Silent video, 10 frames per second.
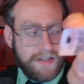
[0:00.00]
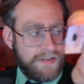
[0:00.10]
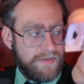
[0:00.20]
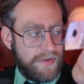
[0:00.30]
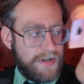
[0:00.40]
it's
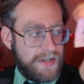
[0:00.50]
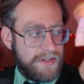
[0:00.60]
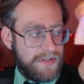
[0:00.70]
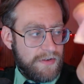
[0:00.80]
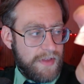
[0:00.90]
a very
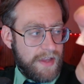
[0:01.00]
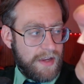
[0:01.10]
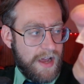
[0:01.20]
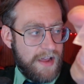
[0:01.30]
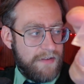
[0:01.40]
nice little
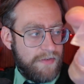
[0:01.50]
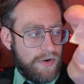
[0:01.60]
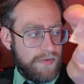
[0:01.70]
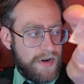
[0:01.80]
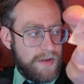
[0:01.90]
thing. I have
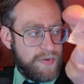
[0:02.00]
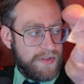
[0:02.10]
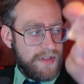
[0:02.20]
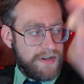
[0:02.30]
already put the